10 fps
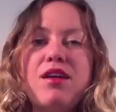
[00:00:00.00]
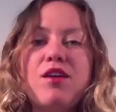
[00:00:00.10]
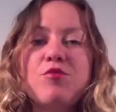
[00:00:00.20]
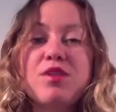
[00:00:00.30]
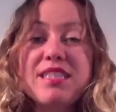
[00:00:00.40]

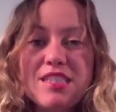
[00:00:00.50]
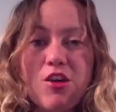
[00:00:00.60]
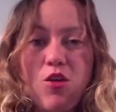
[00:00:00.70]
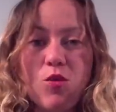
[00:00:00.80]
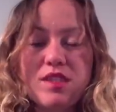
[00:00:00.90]
Really
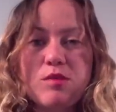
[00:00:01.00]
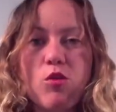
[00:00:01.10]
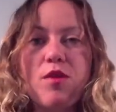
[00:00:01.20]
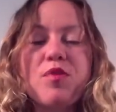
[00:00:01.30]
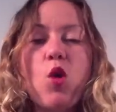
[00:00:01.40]
slow. Once
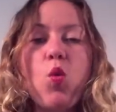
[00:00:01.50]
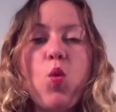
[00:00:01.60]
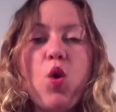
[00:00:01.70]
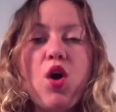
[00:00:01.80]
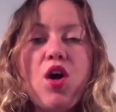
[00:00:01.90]
more.
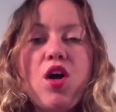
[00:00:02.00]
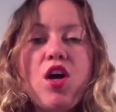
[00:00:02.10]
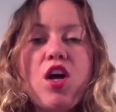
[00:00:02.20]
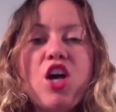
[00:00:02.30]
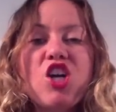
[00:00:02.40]
W.
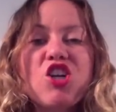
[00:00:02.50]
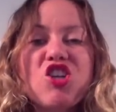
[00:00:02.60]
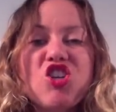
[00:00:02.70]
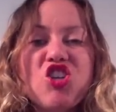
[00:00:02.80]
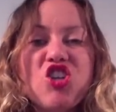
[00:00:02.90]

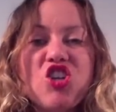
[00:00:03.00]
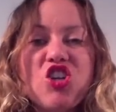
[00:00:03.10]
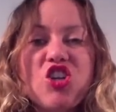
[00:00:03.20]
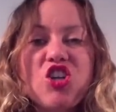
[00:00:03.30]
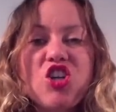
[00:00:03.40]

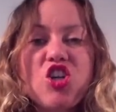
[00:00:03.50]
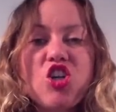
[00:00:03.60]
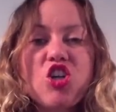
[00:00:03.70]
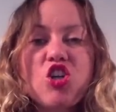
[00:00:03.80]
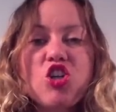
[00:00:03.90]

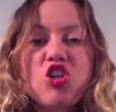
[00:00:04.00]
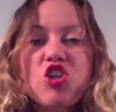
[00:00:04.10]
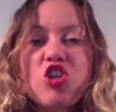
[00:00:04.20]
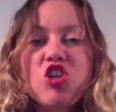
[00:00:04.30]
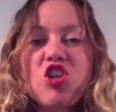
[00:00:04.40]
Er.
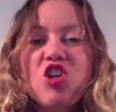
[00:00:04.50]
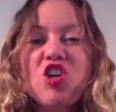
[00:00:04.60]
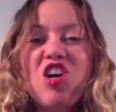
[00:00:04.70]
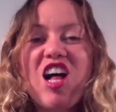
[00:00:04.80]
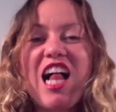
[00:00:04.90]

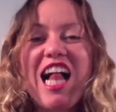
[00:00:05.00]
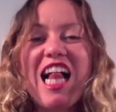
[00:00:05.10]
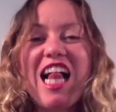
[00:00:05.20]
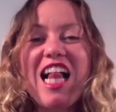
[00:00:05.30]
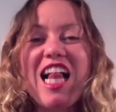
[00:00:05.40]

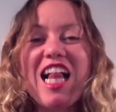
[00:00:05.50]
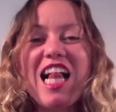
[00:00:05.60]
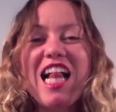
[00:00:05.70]
Uh.